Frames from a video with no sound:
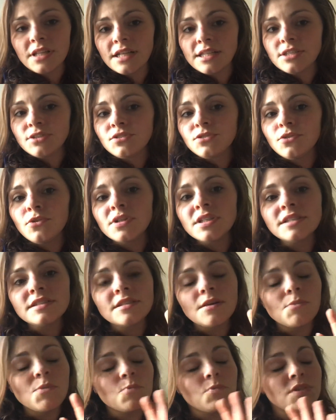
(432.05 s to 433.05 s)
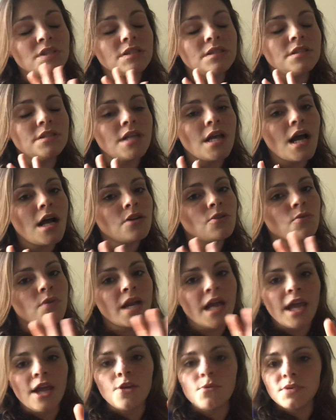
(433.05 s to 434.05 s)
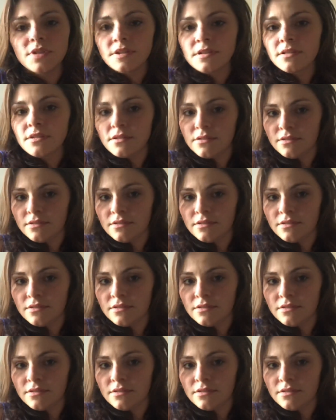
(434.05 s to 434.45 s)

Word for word: that as soon as someone was not okay with